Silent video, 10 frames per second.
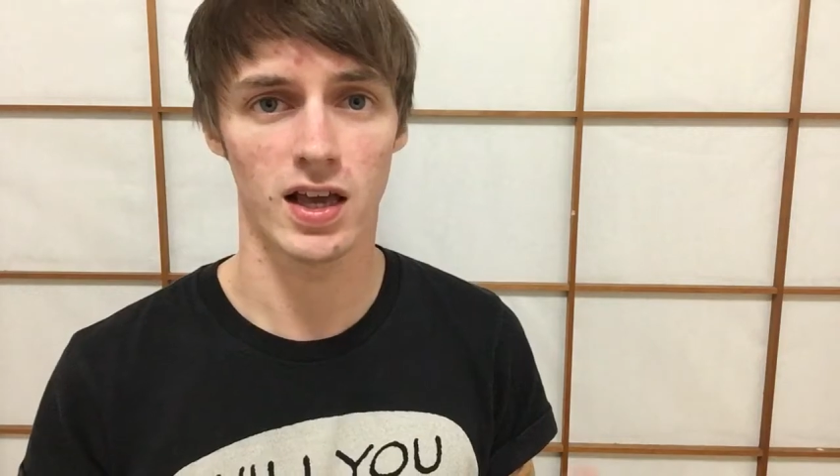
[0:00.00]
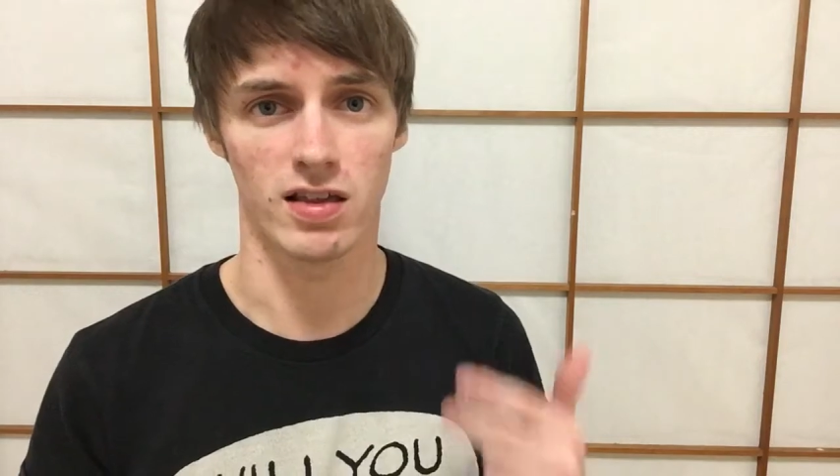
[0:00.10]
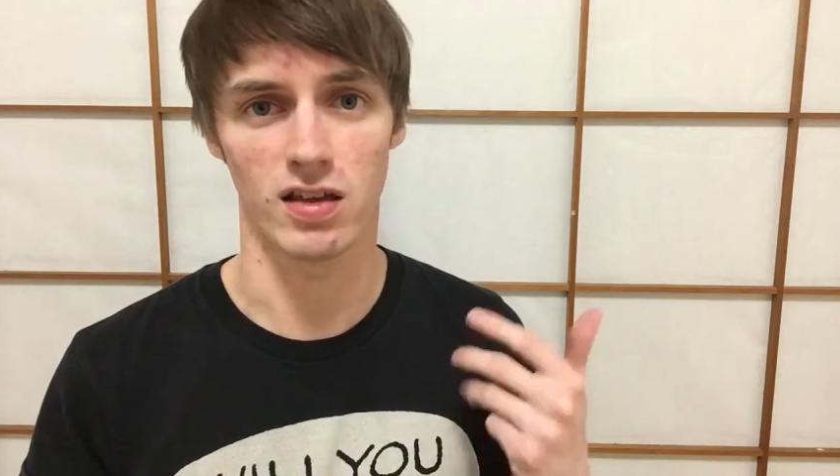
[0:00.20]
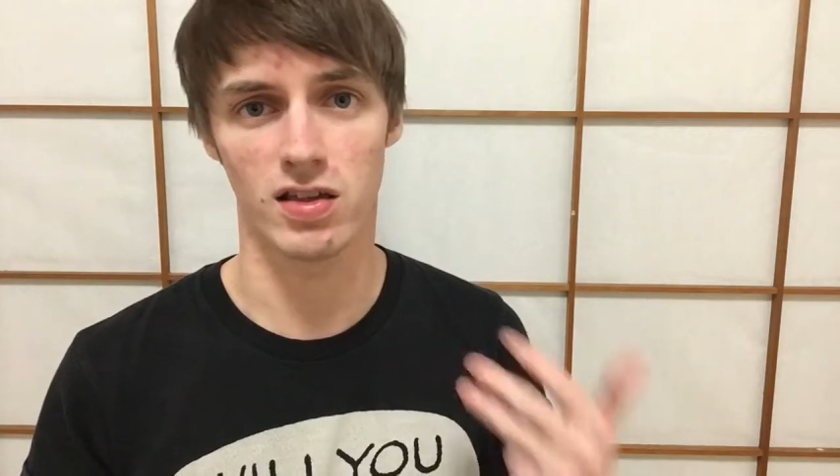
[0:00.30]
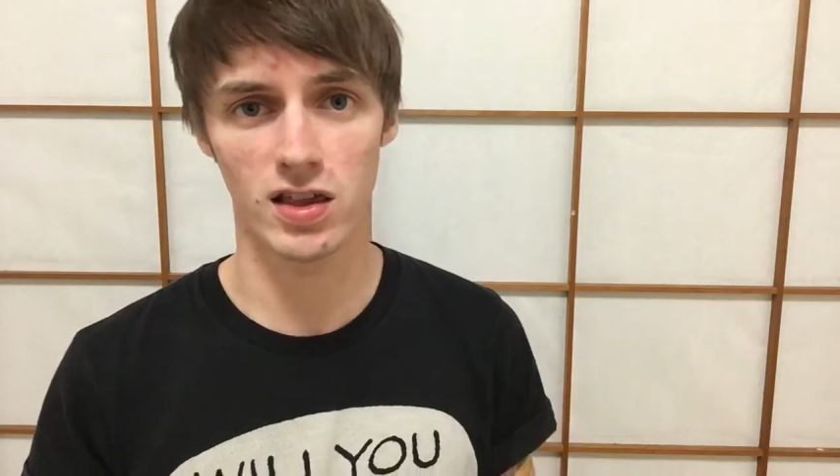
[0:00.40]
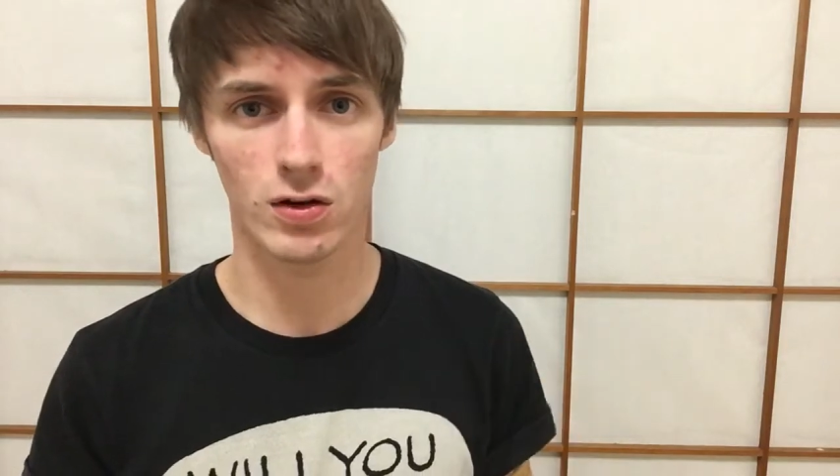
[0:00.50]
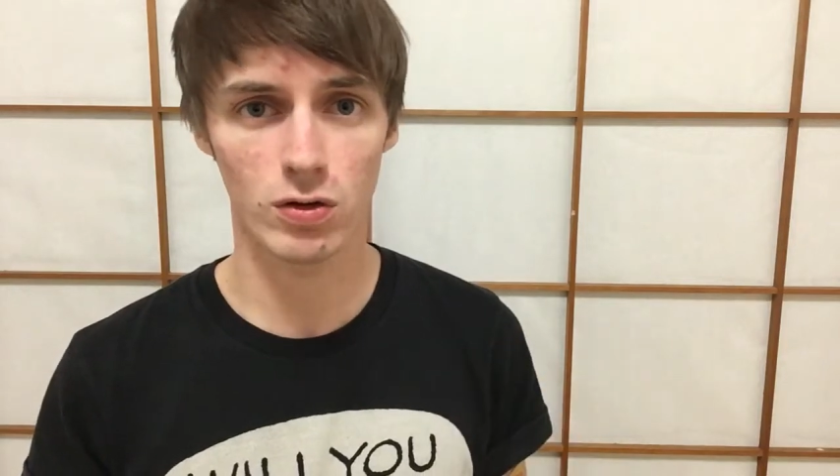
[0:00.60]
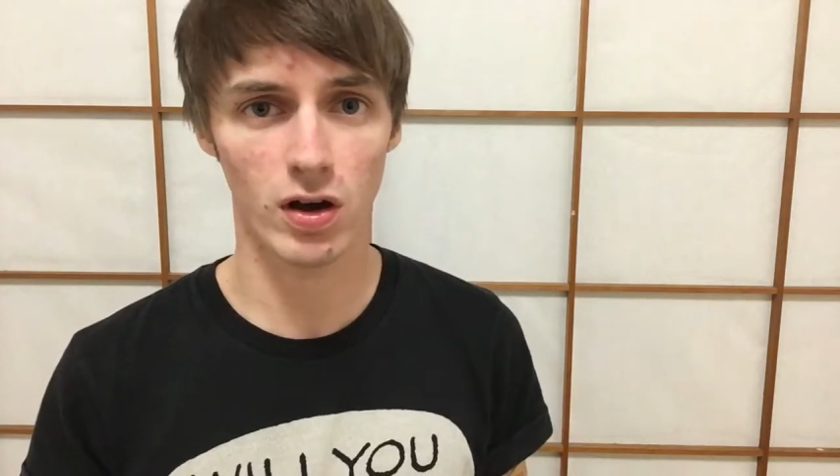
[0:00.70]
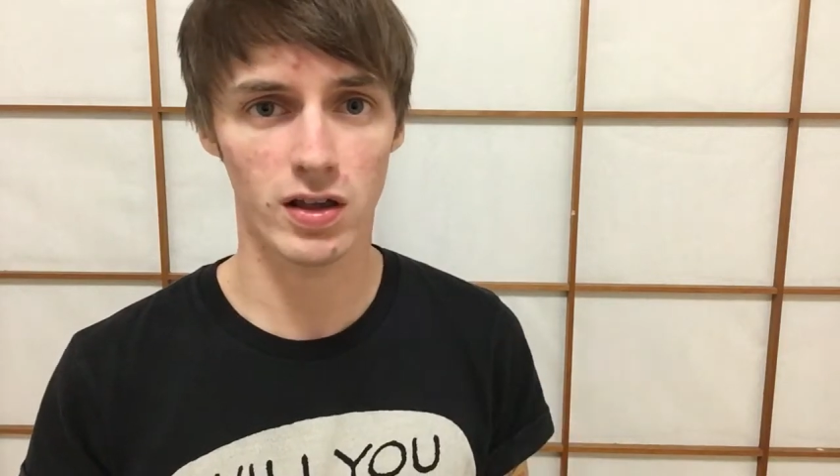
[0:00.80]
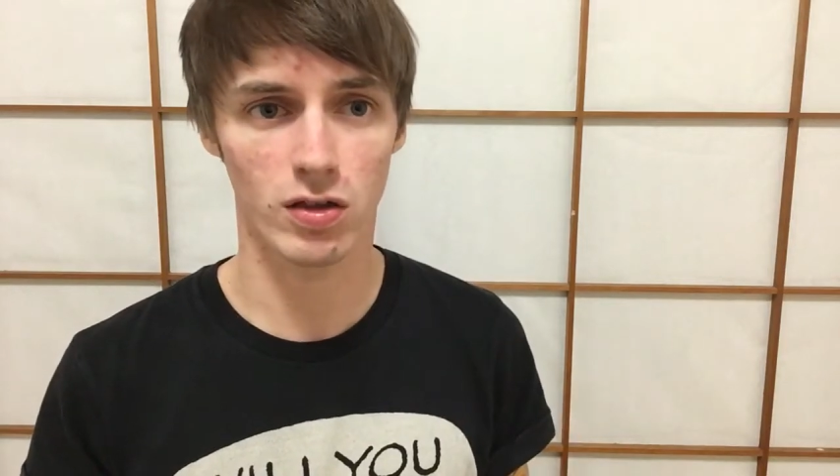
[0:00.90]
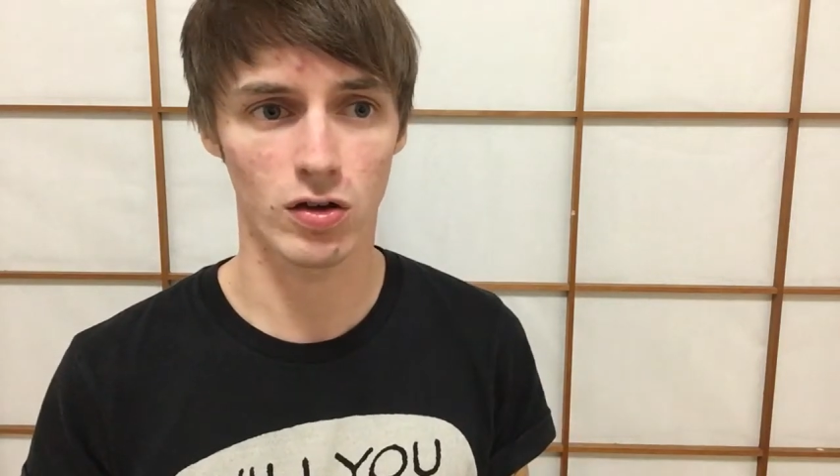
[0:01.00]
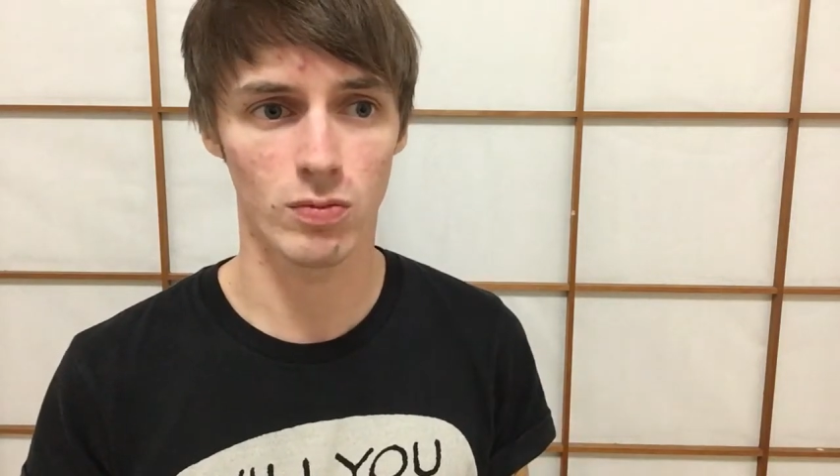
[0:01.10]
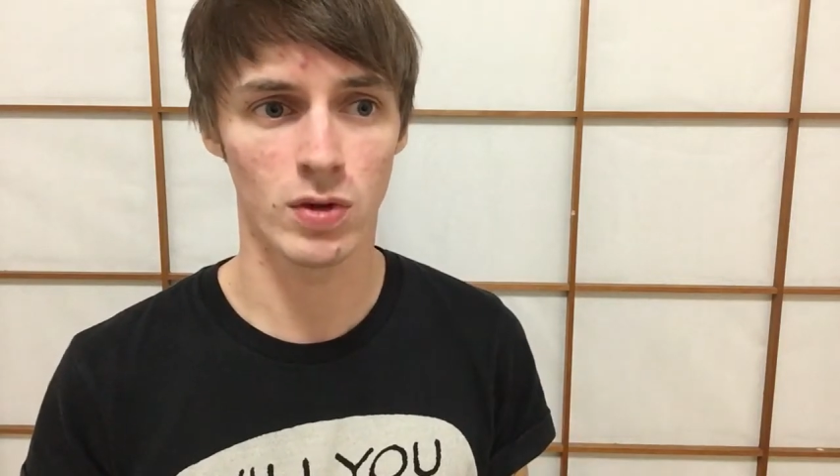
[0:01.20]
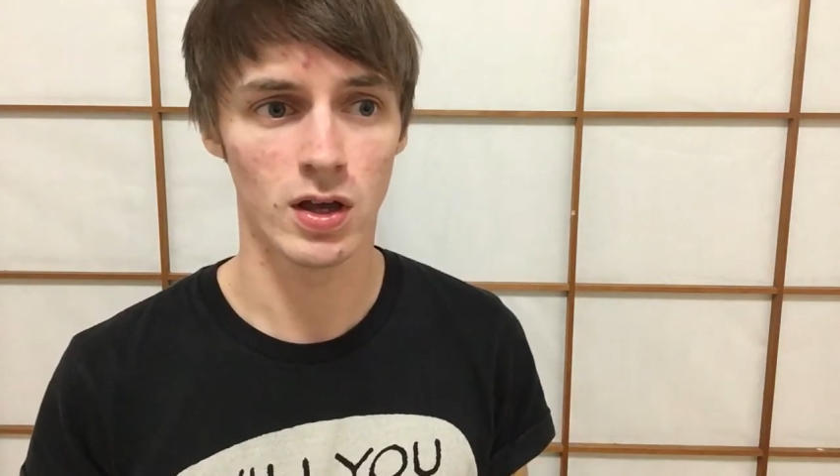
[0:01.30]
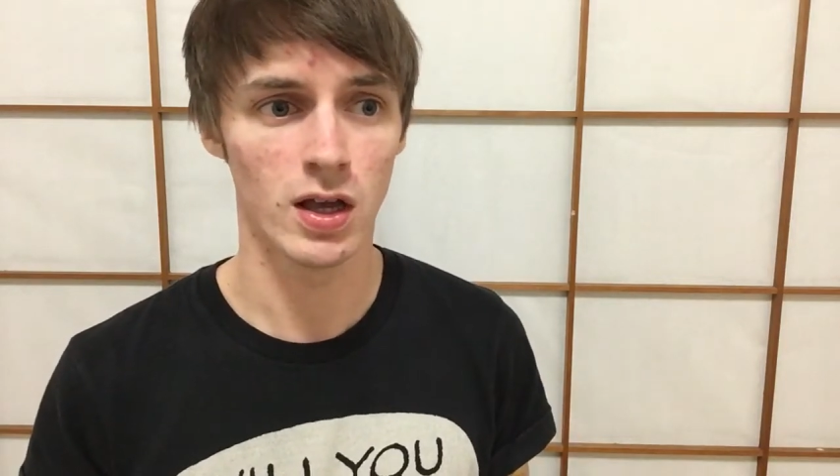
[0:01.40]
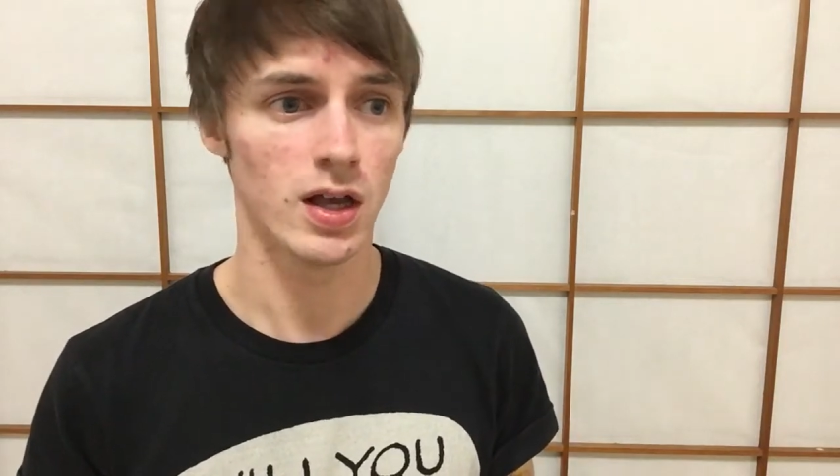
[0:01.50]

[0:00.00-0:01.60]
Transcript: Is it a sealed item?